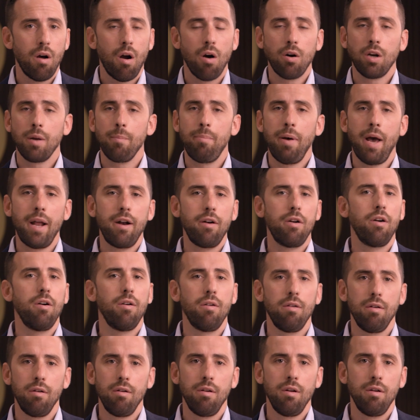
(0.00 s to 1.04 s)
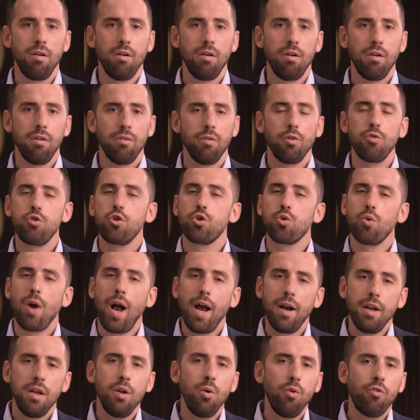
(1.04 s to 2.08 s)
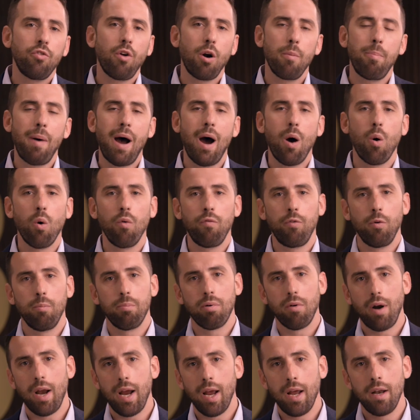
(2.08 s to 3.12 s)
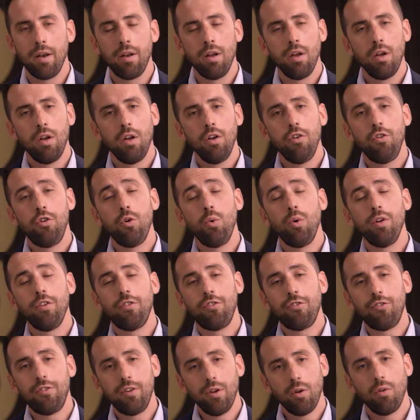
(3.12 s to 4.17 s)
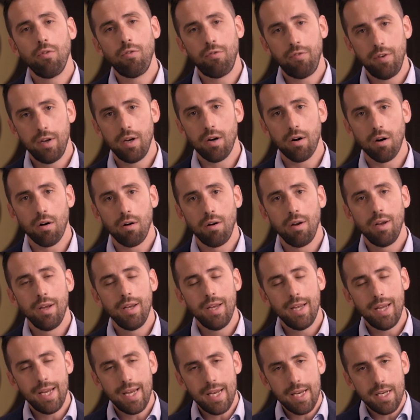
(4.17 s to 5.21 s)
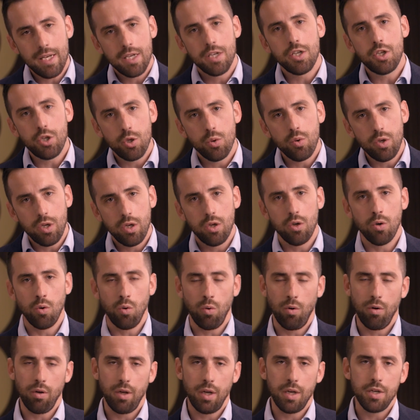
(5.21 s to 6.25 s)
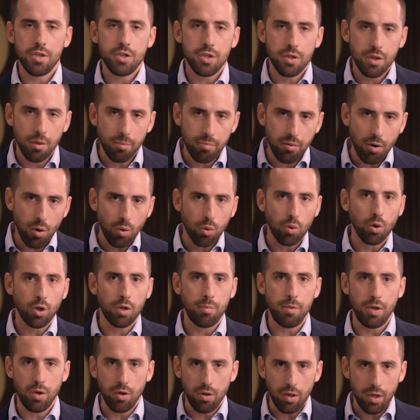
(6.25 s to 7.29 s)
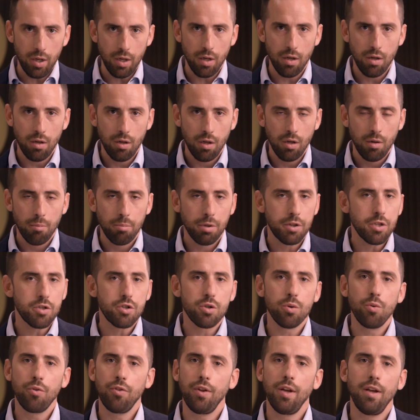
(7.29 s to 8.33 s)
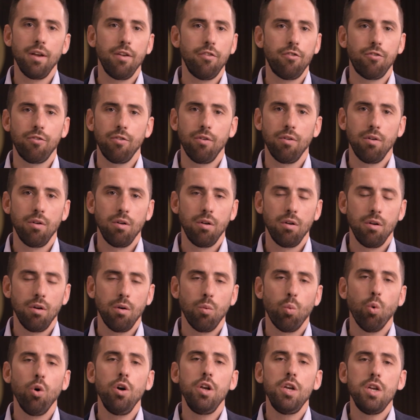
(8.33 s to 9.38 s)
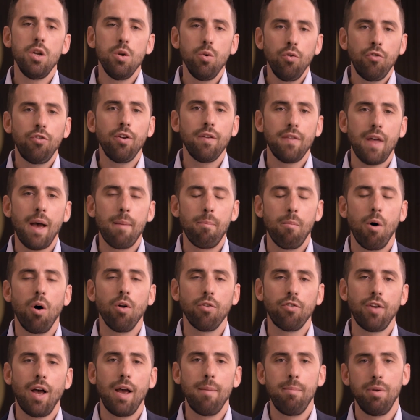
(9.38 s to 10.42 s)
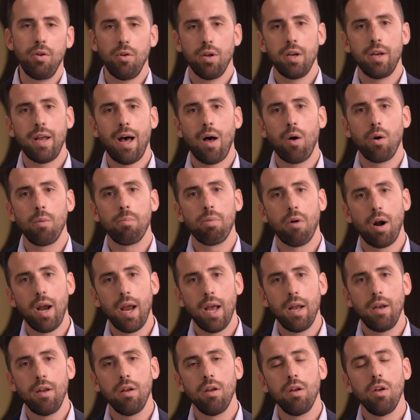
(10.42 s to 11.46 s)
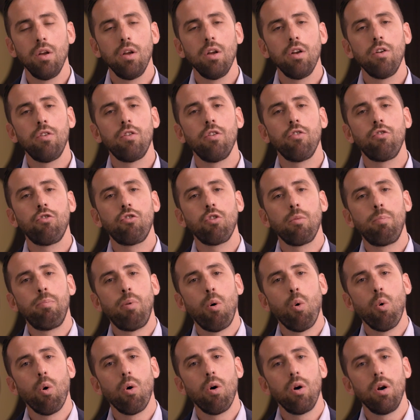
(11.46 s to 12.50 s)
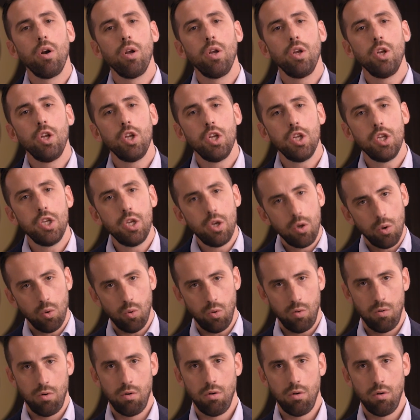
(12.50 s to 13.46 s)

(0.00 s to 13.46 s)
our competitor, they'll try to use our powerful brand to instill fear into you, into the broker community. But the truth is, we're using that multi-billion-dollar brand to support you.